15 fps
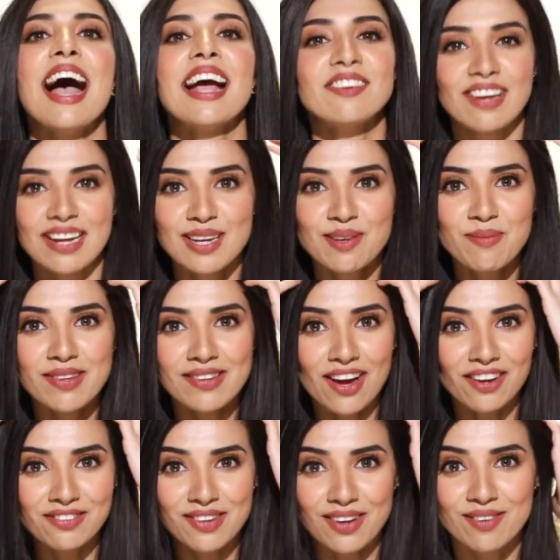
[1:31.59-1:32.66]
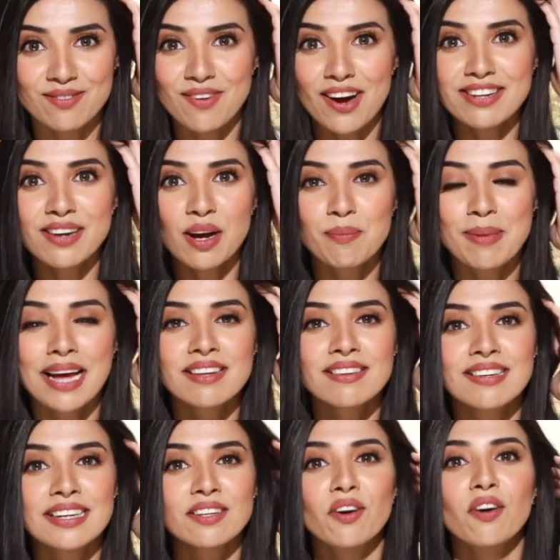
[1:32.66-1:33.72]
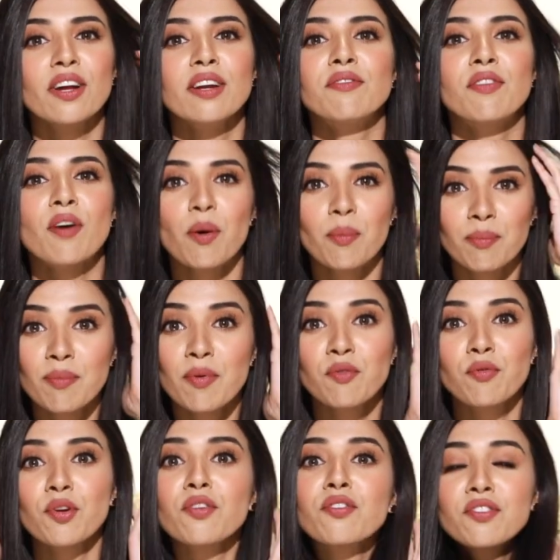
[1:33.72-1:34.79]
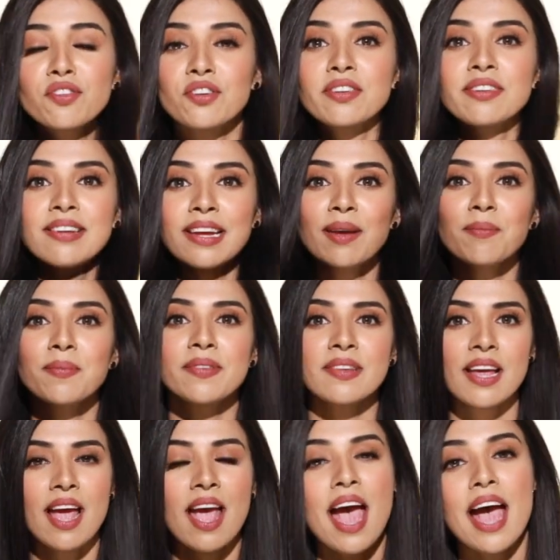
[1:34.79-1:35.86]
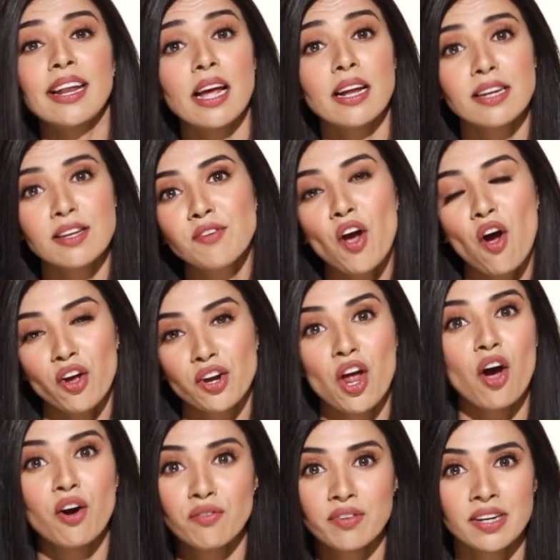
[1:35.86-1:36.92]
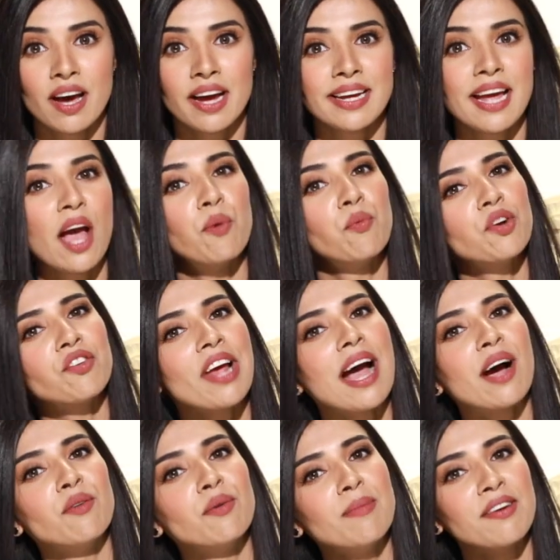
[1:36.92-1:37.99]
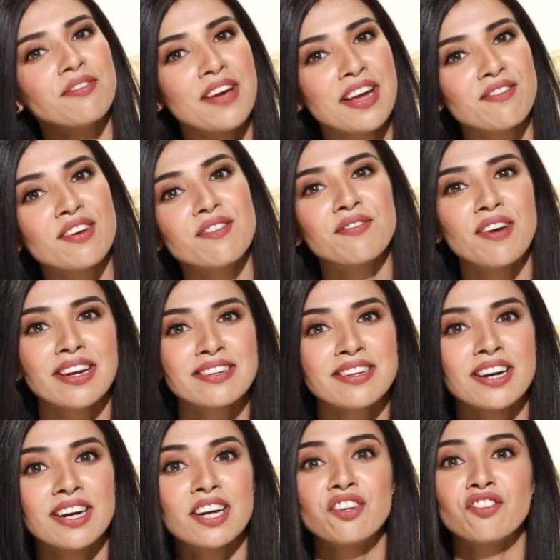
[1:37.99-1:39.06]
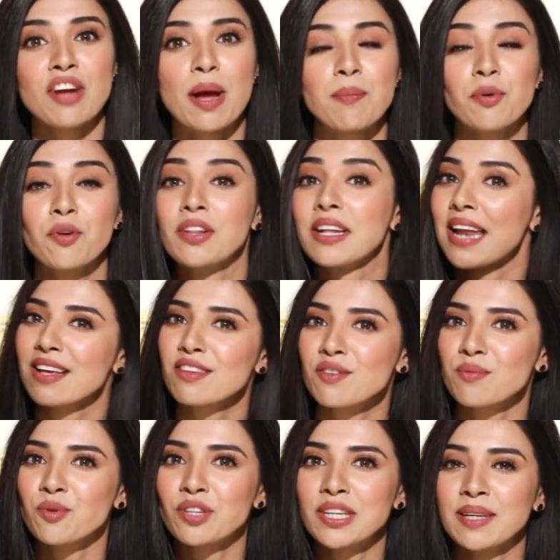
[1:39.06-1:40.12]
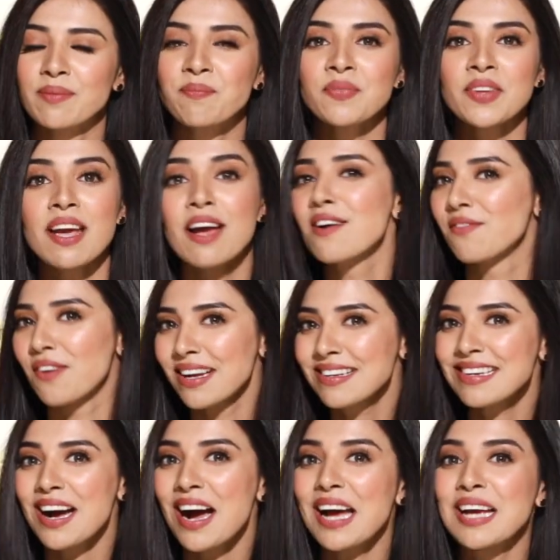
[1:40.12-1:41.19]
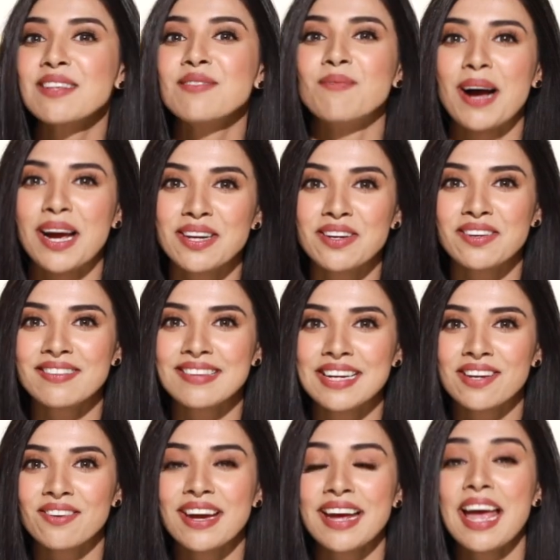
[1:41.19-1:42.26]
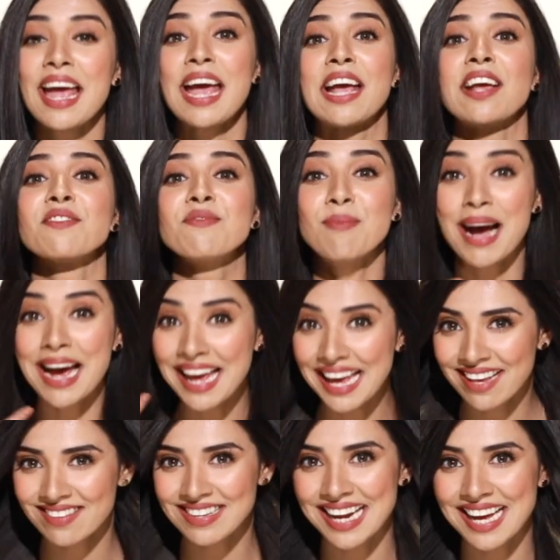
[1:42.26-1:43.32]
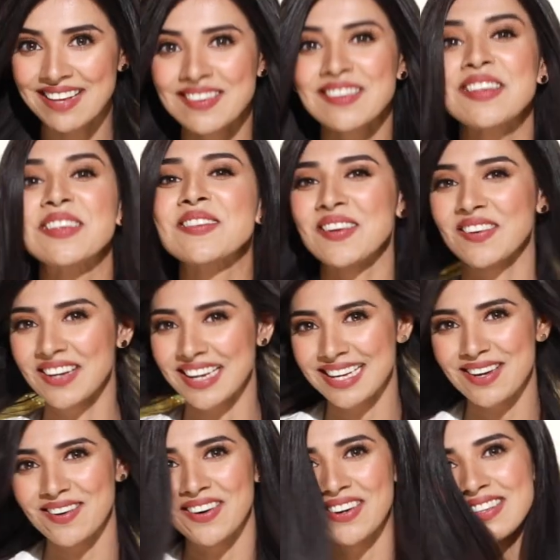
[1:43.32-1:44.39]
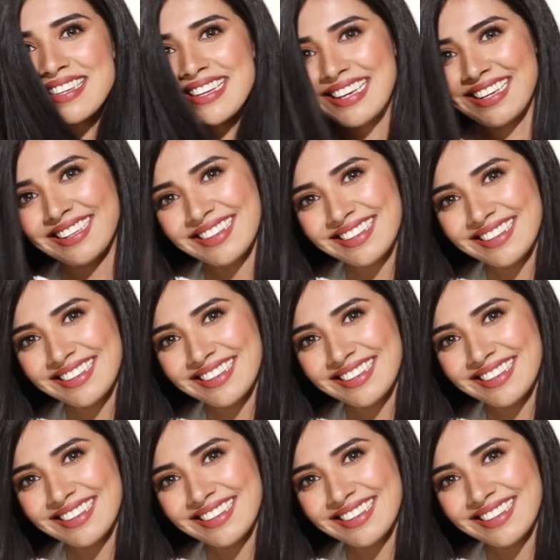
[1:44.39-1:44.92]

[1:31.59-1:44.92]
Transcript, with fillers: I gently massage the Vatika Black Seed Oil from roots to tips and I leave it on overnight and wash it out with my favourite Vatika shampoo the next morning. Vatika is my little secret. If my hair slays, then so can yours.